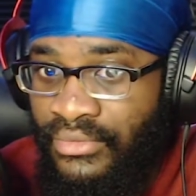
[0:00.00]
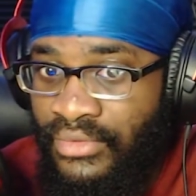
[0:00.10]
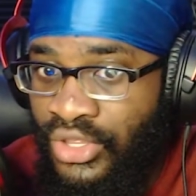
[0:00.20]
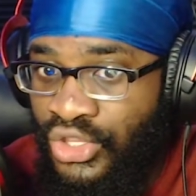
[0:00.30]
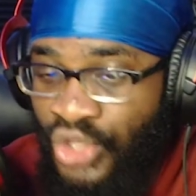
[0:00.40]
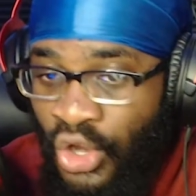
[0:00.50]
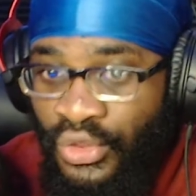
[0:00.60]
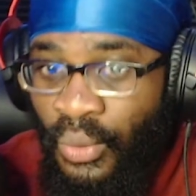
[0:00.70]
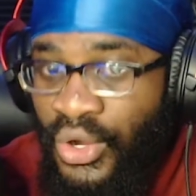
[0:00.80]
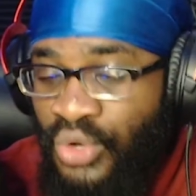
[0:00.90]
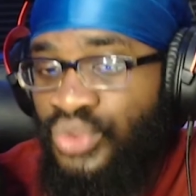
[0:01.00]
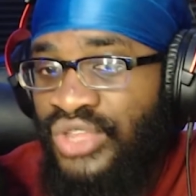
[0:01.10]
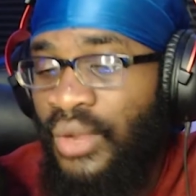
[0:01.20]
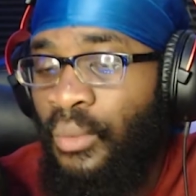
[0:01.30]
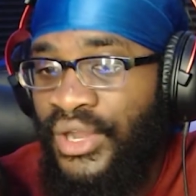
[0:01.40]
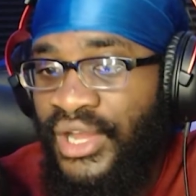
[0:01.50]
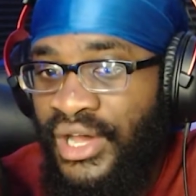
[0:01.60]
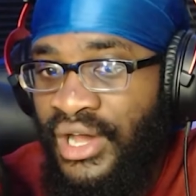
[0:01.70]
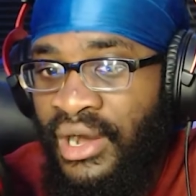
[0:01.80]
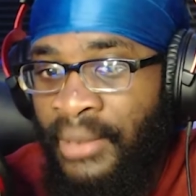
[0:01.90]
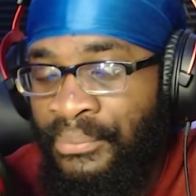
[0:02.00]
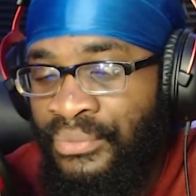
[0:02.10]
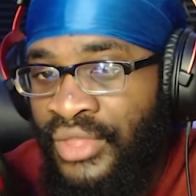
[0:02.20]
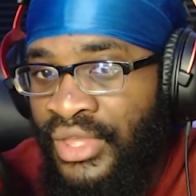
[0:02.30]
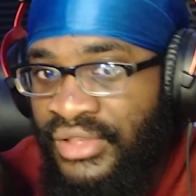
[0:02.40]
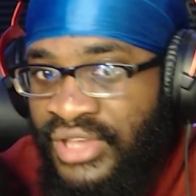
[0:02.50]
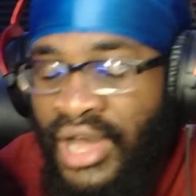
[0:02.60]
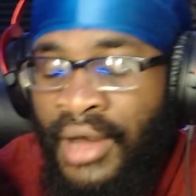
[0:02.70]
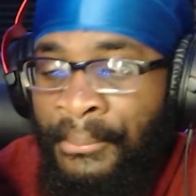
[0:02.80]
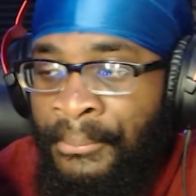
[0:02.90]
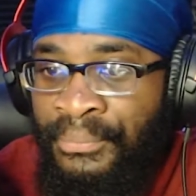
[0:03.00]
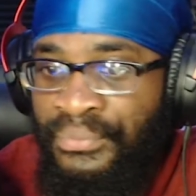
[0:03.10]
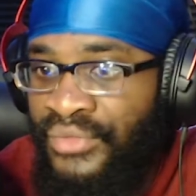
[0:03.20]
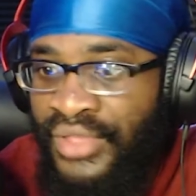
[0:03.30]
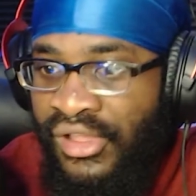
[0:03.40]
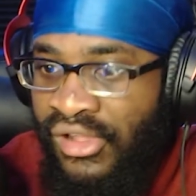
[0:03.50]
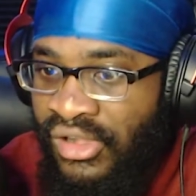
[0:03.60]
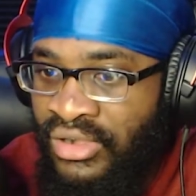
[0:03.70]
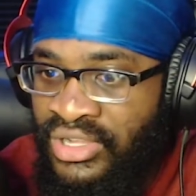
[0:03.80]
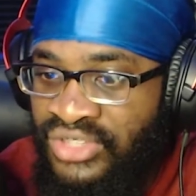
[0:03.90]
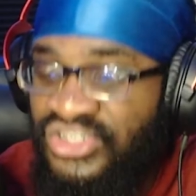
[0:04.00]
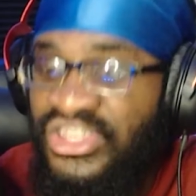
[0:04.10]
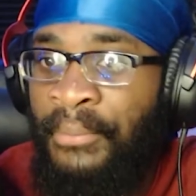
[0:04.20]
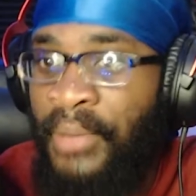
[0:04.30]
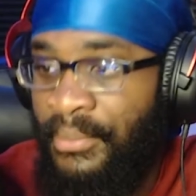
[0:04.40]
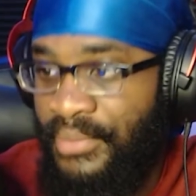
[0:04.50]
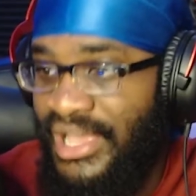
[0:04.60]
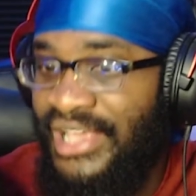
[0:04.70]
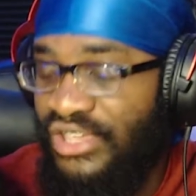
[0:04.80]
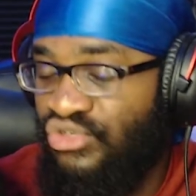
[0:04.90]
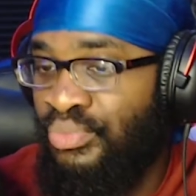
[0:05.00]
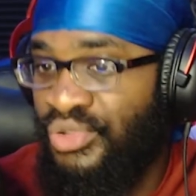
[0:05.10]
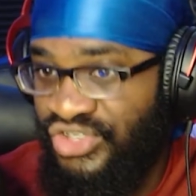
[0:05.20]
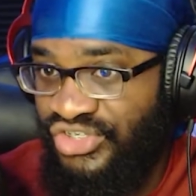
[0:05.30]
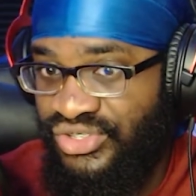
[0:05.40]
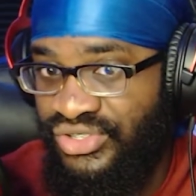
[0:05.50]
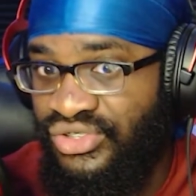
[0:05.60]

you're the one who didn't want to um come step up and get your position.